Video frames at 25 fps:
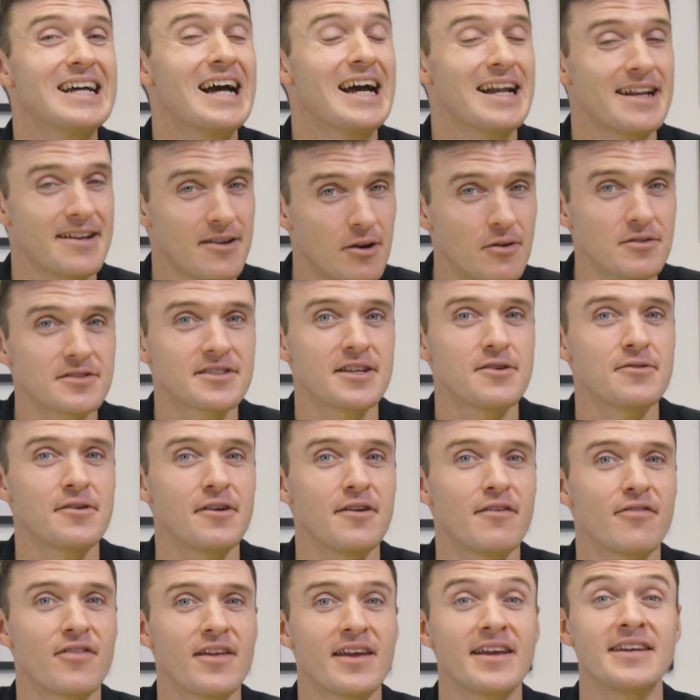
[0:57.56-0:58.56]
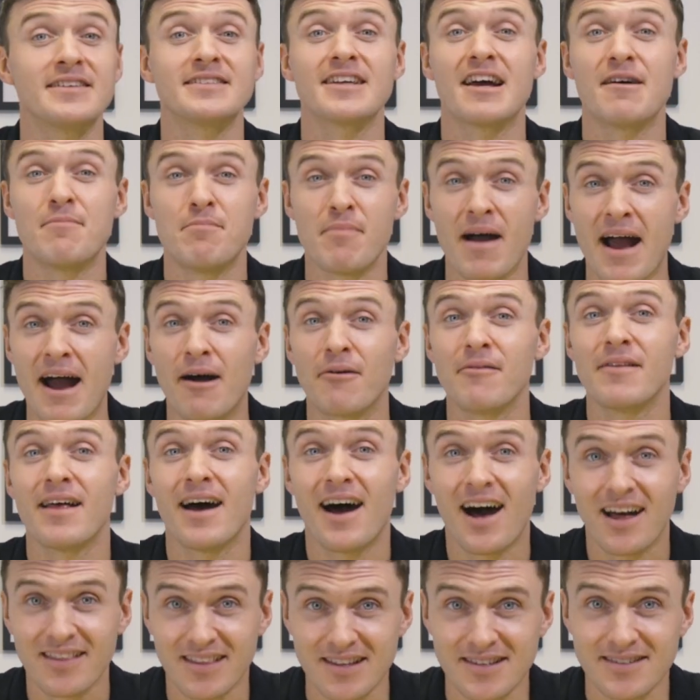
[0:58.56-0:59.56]
and not so good things about
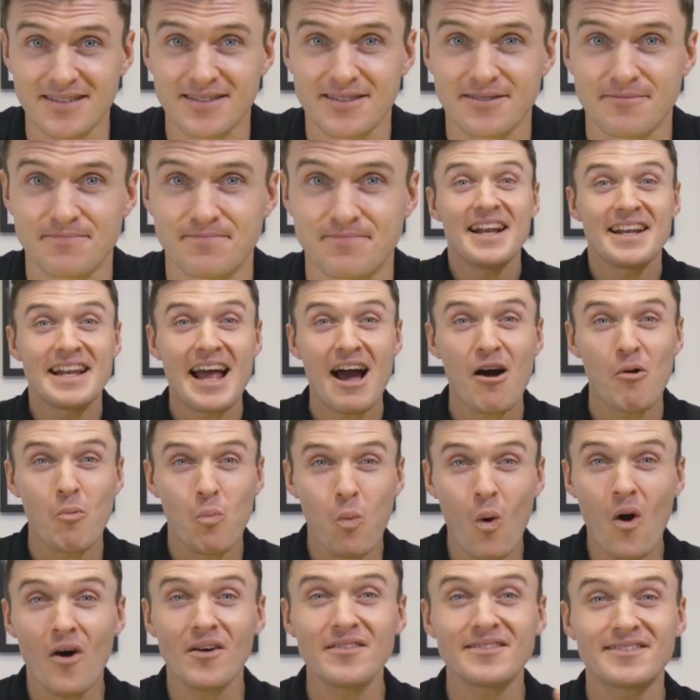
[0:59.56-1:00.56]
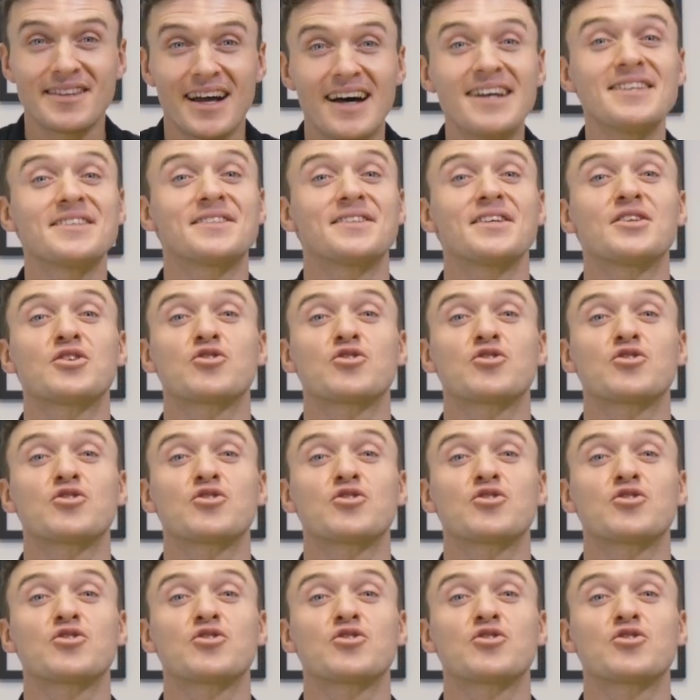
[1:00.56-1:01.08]
others. Now, what does the